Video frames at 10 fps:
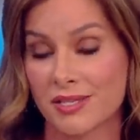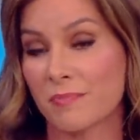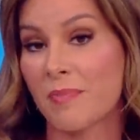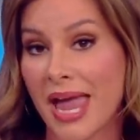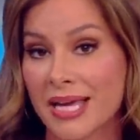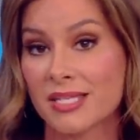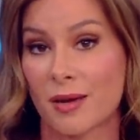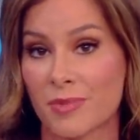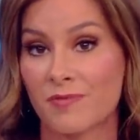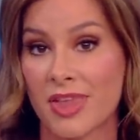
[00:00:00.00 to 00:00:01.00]
to make
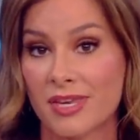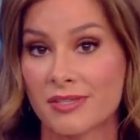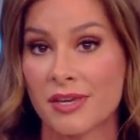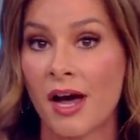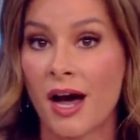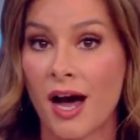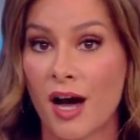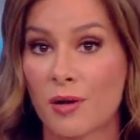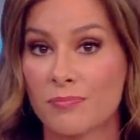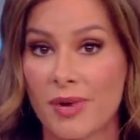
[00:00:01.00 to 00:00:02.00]
some of these,
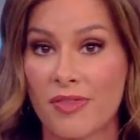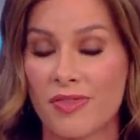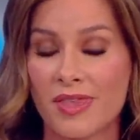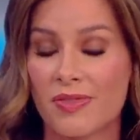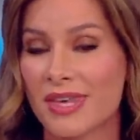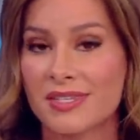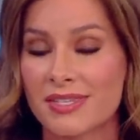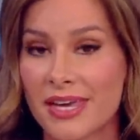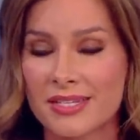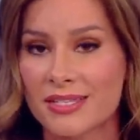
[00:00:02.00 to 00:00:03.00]
um, th these
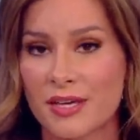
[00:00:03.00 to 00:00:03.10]
things